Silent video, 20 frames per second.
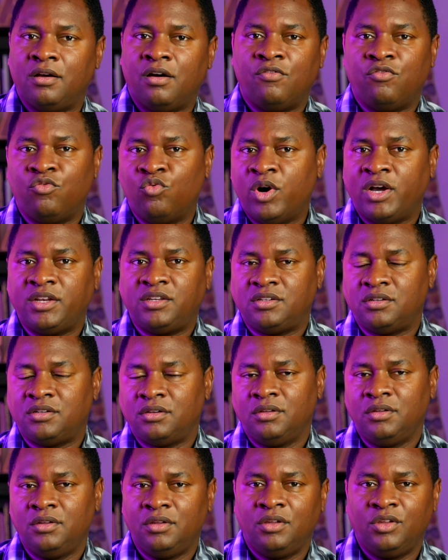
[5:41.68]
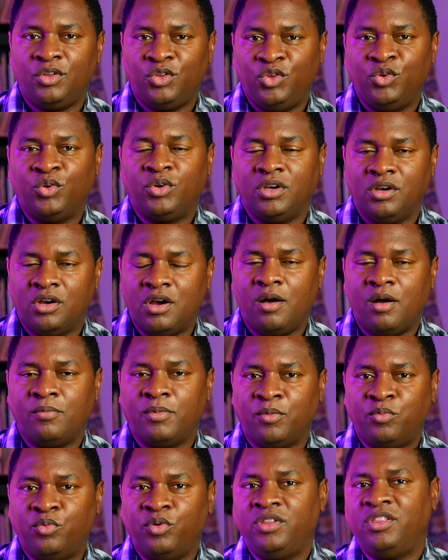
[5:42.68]
of what you can come
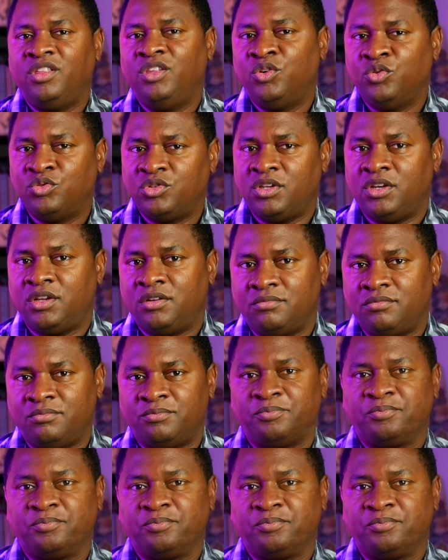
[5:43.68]
up with using it.